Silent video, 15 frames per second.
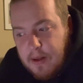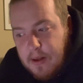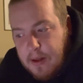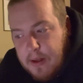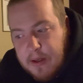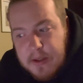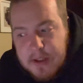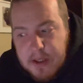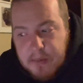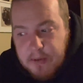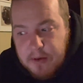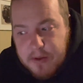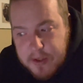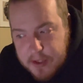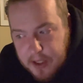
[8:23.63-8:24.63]
in
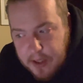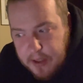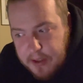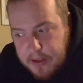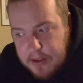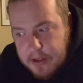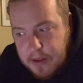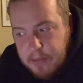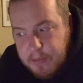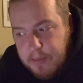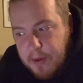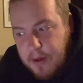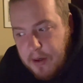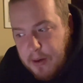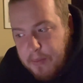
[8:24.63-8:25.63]
similar settings,
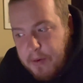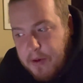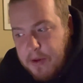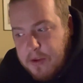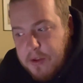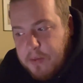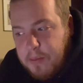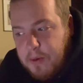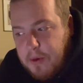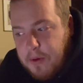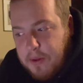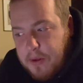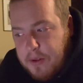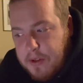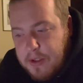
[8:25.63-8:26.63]
but approach
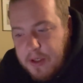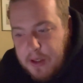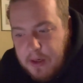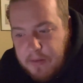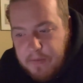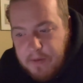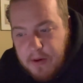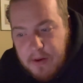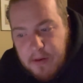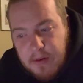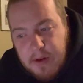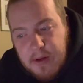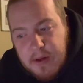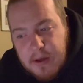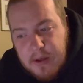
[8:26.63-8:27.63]
both in
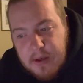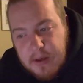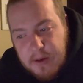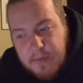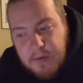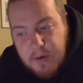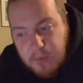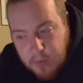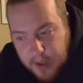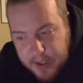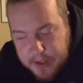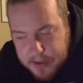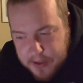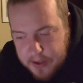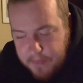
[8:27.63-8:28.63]
significantly different
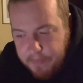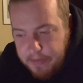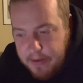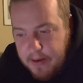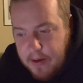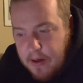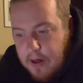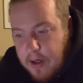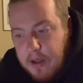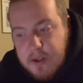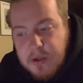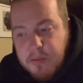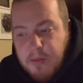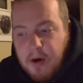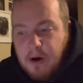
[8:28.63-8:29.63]
ways.
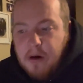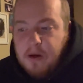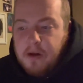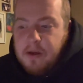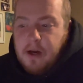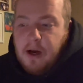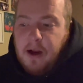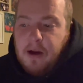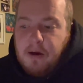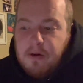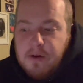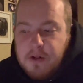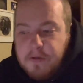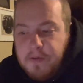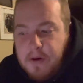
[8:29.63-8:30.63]
Ozu manga Dio
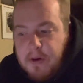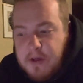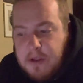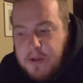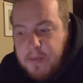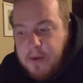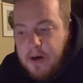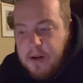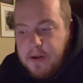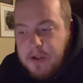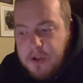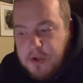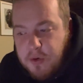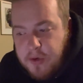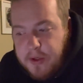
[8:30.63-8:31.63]
is focused upon the
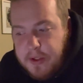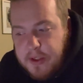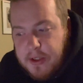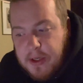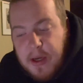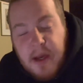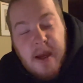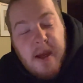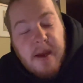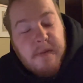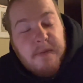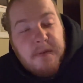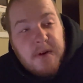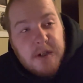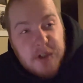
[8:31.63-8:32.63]
joys
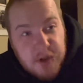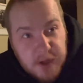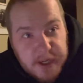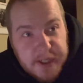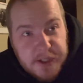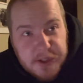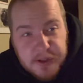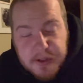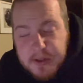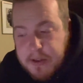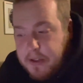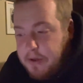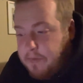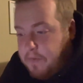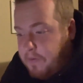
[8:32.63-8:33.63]
and
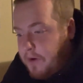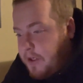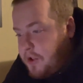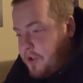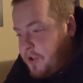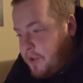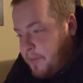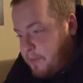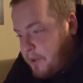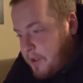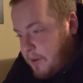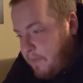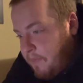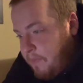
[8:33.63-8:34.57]
frustrations and friendships